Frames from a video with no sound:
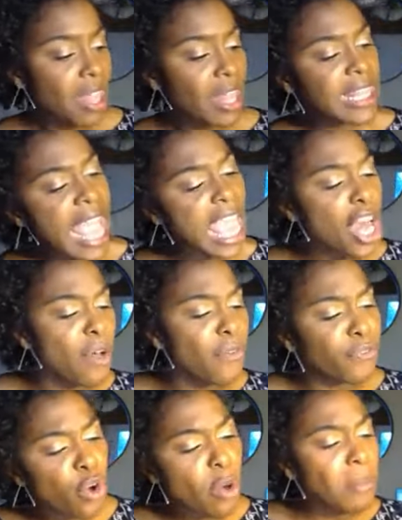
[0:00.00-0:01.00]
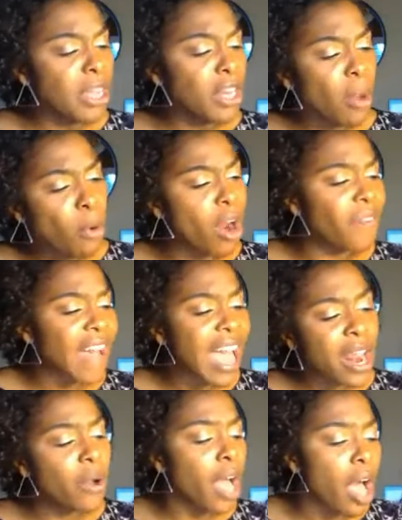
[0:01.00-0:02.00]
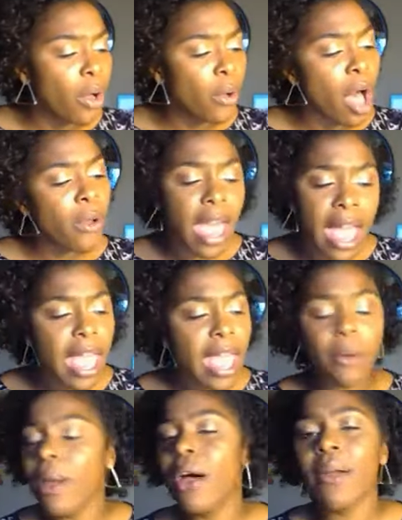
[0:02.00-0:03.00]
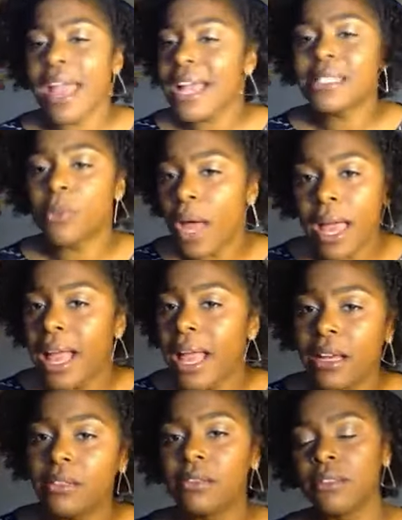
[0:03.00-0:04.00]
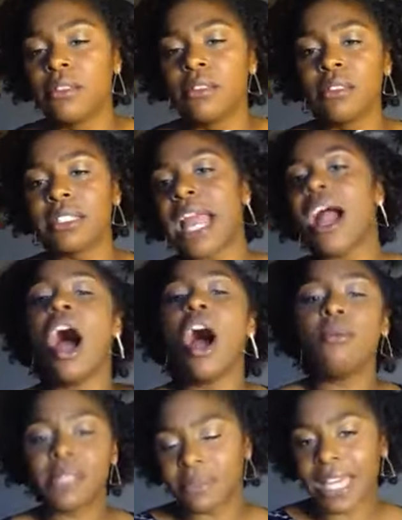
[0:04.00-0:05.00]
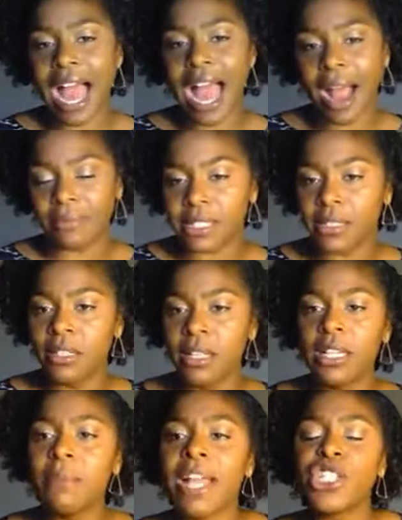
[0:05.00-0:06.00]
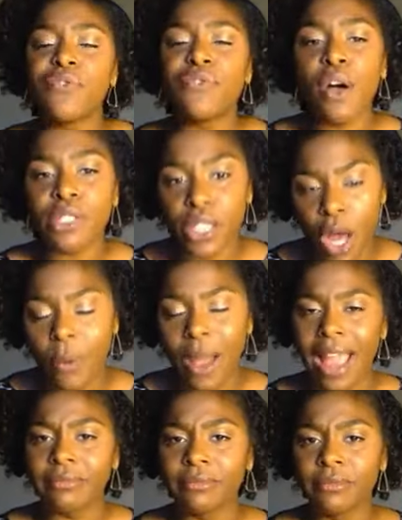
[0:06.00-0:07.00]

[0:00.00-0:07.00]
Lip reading: They ain't gonna fool with me no more if I don't go. Okay, well, guess what? Stay home sometimes. Them ain't your folks, no way.